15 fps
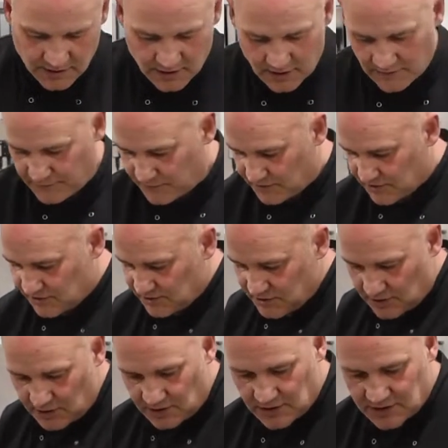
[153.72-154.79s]
Off with the
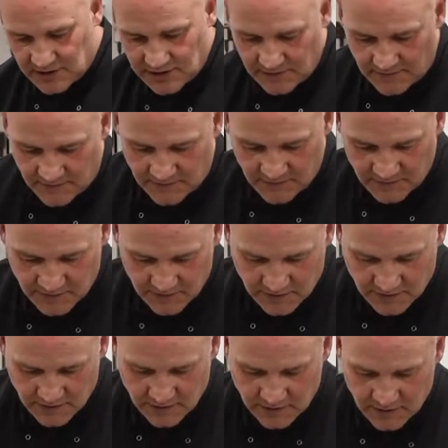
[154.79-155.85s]
stalks.
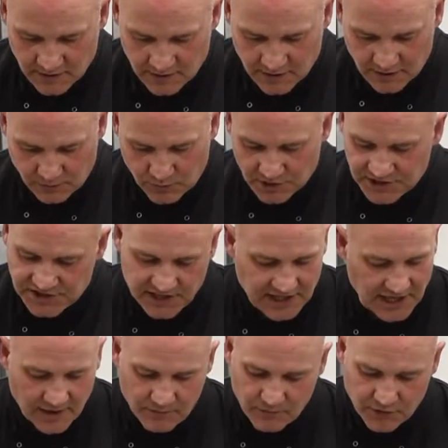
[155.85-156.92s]
Once
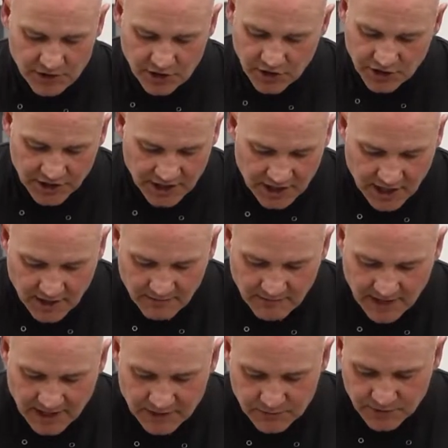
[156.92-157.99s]
again, we're not going to go
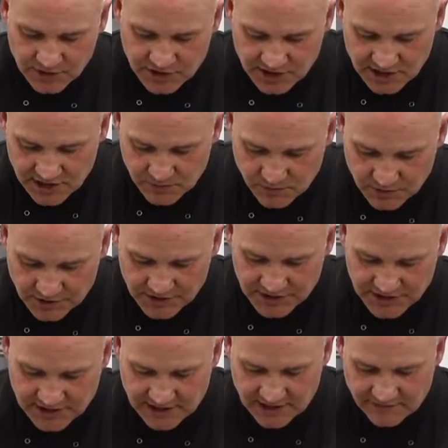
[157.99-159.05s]
mad, we just want
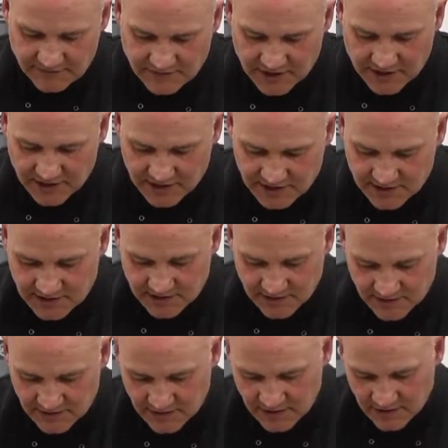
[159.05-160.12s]
to give this
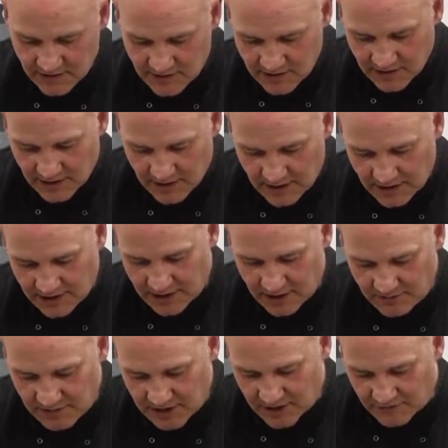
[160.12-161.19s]
a little
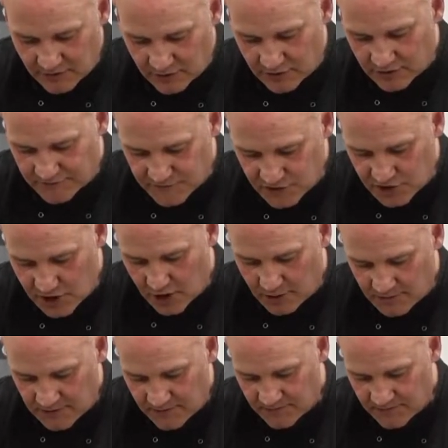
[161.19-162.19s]
bit of a rough chop.